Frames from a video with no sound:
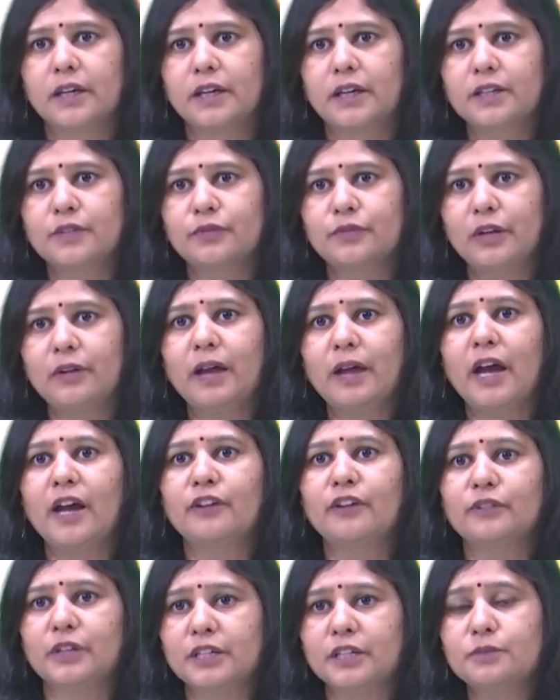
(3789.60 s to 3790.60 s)

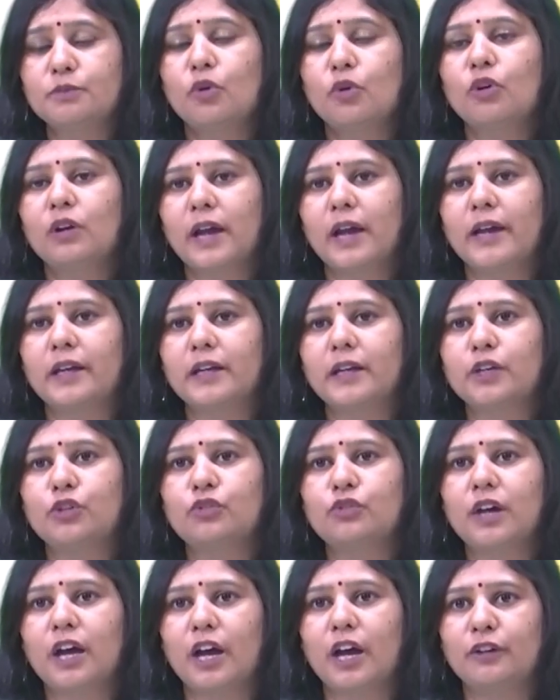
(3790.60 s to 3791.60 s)
is more likely
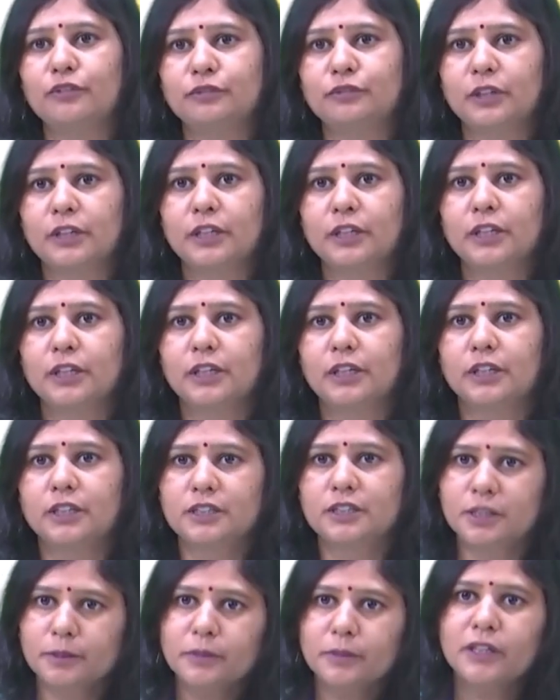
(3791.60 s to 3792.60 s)
to have a
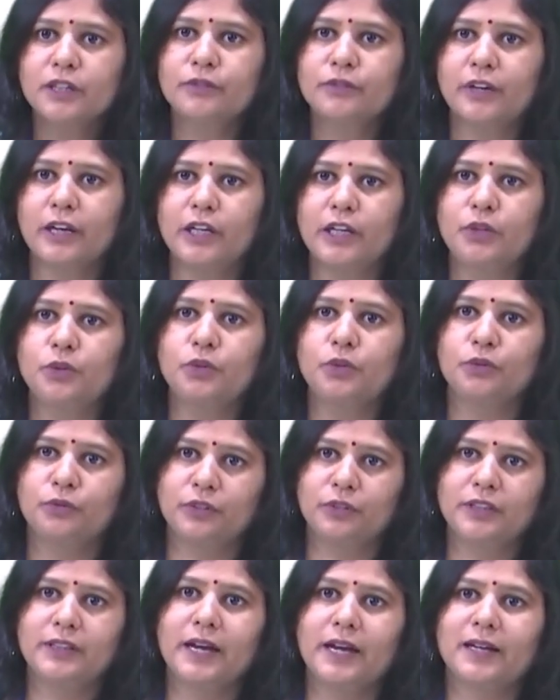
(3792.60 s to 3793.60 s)
similar value
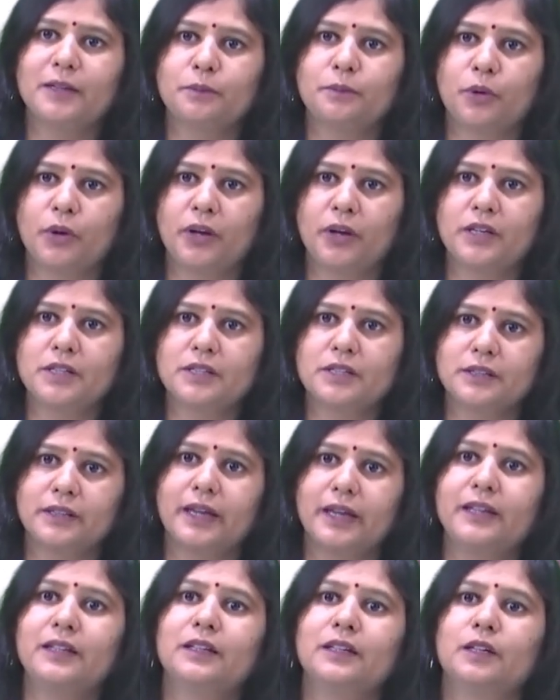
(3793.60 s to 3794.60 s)
with that point
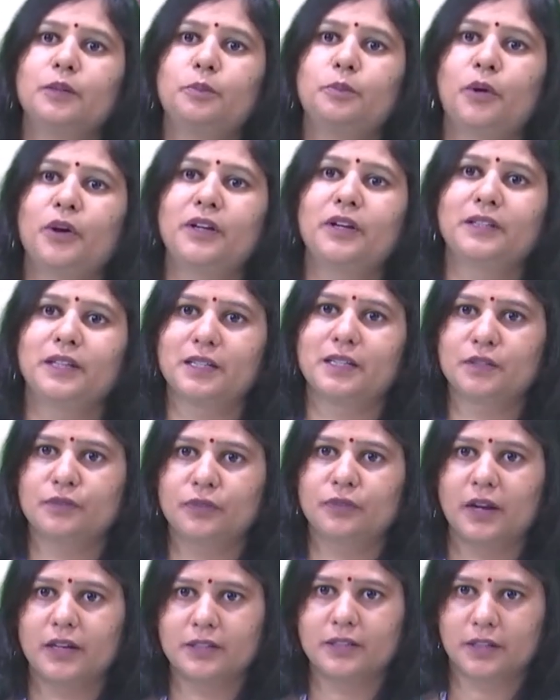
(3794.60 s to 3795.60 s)
than a point that is
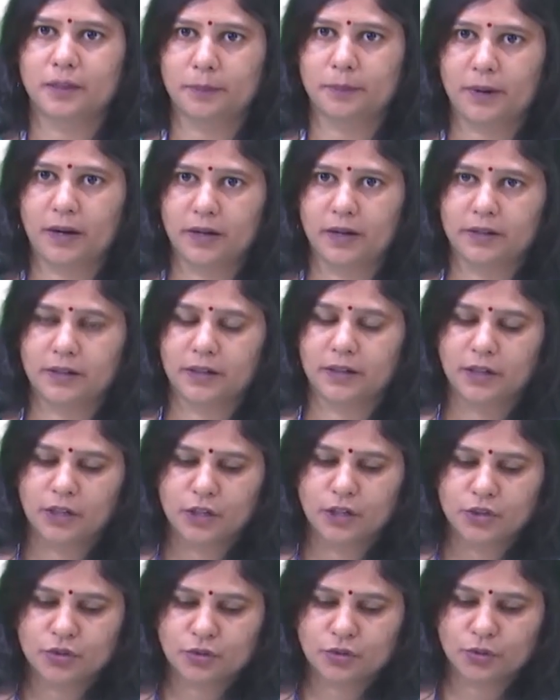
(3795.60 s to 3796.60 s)
farther apart.
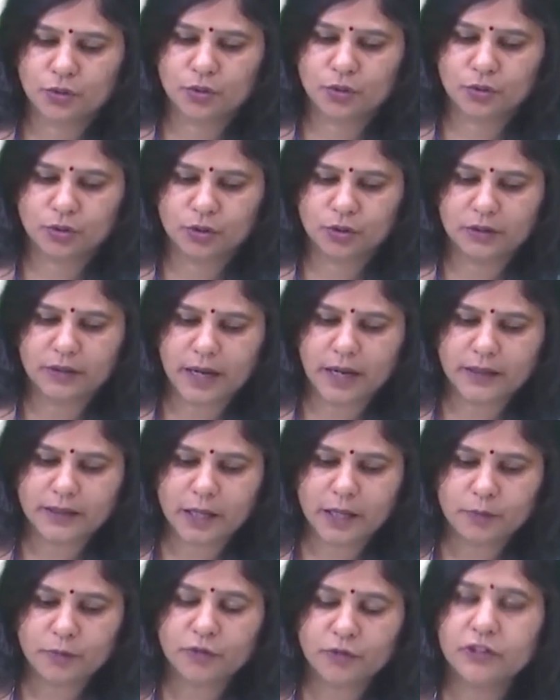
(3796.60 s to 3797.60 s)
So that
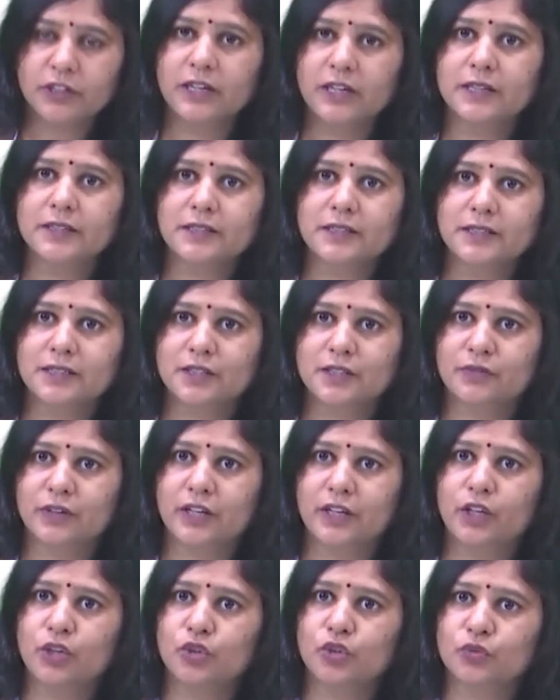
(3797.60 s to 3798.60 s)
type of analysis is
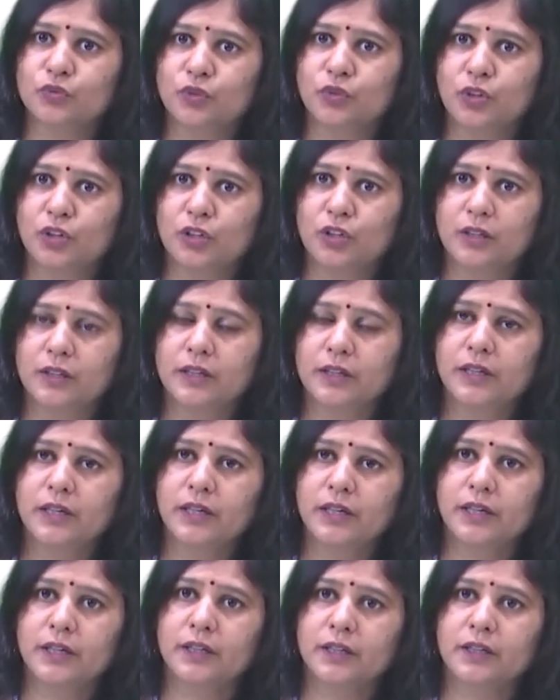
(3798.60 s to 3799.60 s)
very useful
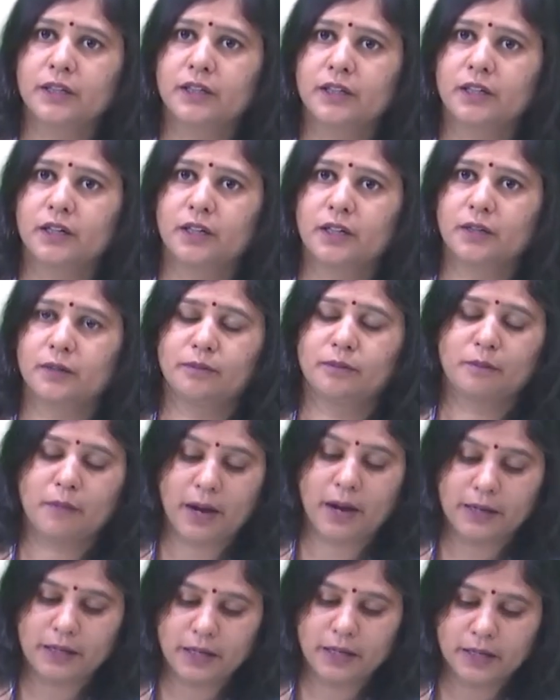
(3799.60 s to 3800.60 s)
in
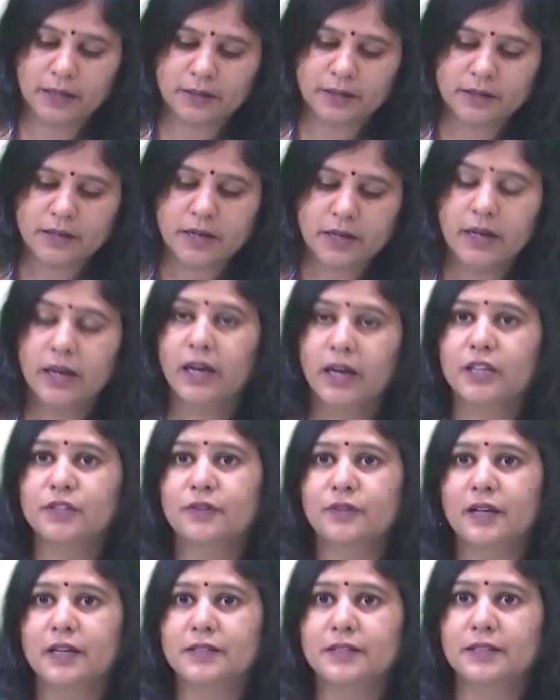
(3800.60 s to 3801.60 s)
mining as
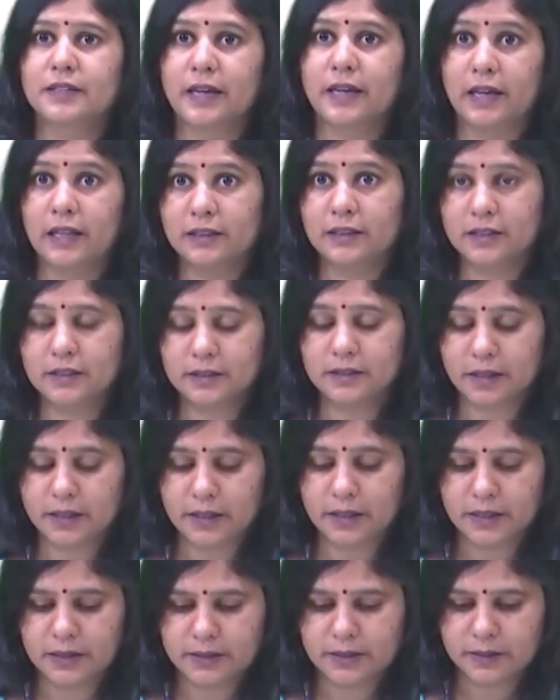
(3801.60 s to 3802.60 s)
well as in health
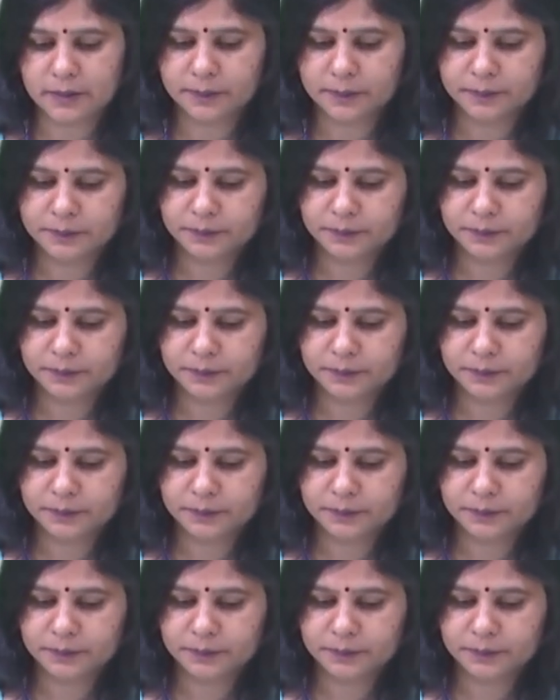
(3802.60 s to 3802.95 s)
studies.